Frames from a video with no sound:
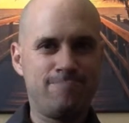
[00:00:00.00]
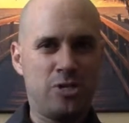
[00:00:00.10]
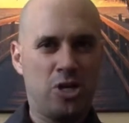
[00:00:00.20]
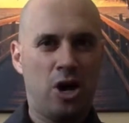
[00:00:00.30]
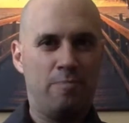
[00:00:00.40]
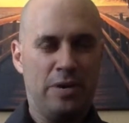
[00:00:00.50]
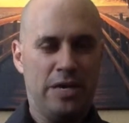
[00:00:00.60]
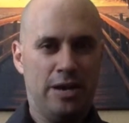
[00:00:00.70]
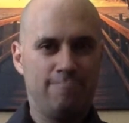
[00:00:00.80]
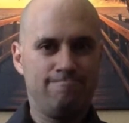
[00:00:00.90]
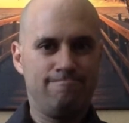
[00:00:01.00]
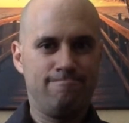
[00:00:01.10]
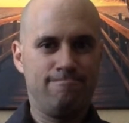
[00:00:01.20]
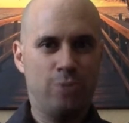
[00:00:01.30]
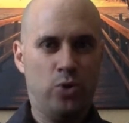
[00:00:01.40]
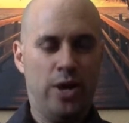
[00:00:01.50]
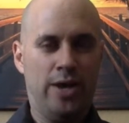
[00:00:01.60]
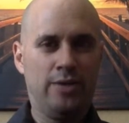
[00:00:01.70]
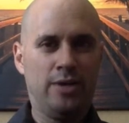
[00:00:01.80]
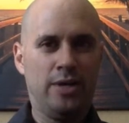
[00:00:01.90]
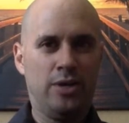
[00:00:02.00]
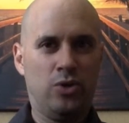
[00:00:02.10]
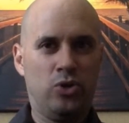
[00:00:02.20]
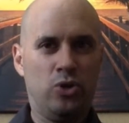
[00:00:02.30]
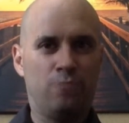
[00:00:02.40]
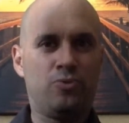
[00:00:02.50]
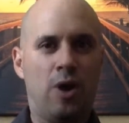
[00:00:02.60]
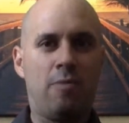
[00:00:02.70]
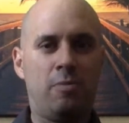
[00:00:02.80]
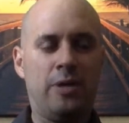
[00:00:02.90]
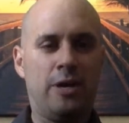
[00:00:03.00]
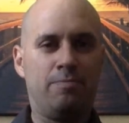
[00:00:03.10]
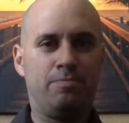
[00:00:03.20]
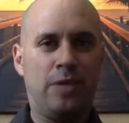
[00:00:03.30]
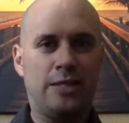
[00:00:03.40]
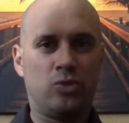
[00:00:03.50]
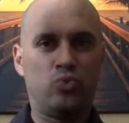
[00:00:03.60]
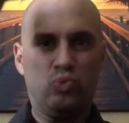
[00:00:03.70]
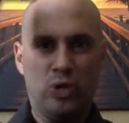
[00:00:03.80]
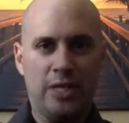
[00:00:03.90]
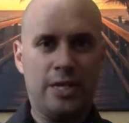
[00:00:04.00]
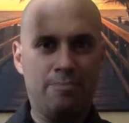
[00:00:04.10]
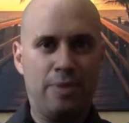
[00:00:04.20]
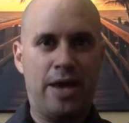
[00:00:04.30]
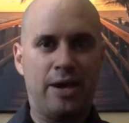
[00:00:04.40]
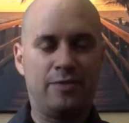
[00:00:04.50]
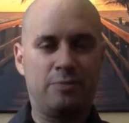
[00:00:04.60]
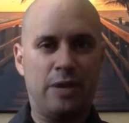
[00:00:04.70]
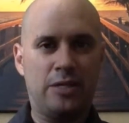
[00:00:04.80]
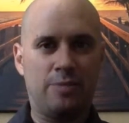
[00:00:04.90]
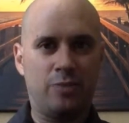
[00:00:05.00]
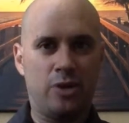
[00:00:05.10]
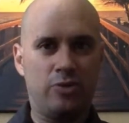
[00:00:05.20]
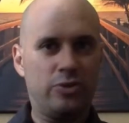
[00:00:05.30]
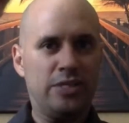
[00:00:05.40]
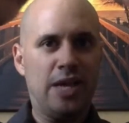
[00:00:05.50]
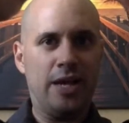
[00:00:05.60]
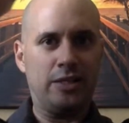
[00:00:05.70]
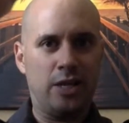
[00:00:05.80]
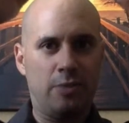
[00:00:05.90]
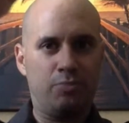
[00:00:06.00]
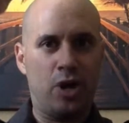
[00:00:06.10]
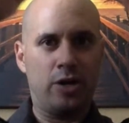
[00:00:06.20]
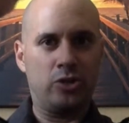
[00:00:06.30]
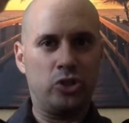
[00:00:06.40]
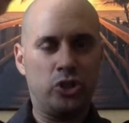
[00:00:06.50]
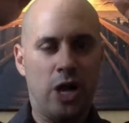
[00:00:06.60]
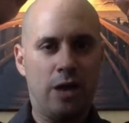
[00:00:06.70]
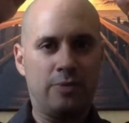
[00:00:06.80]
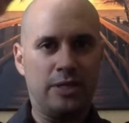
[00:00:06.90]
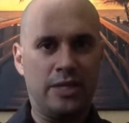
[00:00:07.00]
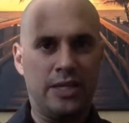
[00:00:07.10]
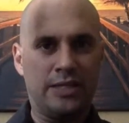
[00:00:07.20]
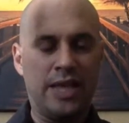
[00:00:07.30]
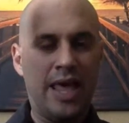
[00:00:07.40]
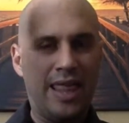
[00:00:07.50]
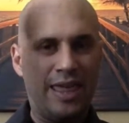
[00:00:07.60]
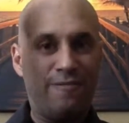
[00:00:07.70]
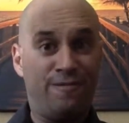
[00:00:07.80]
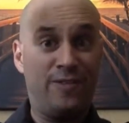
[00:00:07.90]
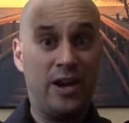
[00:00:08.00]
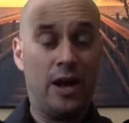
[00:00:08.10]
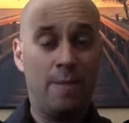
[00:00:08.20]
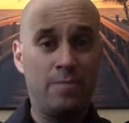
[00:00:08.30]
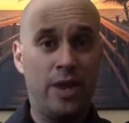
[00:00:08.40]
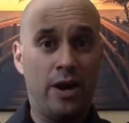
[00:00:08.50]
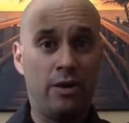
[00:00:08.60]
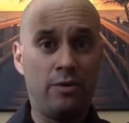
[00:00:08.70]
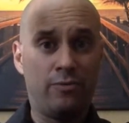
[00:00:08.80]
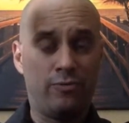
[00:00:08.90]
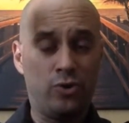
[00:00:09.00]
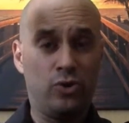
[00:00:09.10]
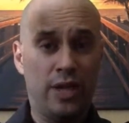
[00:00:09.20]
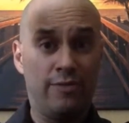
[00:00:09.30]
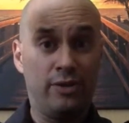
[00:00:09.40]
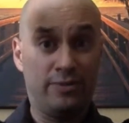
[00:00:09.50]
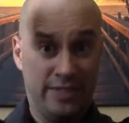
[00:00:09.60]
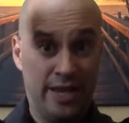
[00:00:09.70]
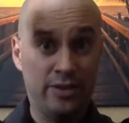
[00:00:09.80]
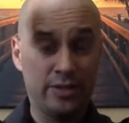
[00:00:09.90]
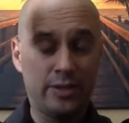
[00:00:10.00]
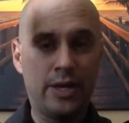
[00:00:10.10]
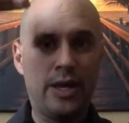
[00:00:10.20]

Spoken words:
company up, okay? You're probably that's a really competitive space up there. There's not a ton of products and jobs and things that fit up there for your level of sales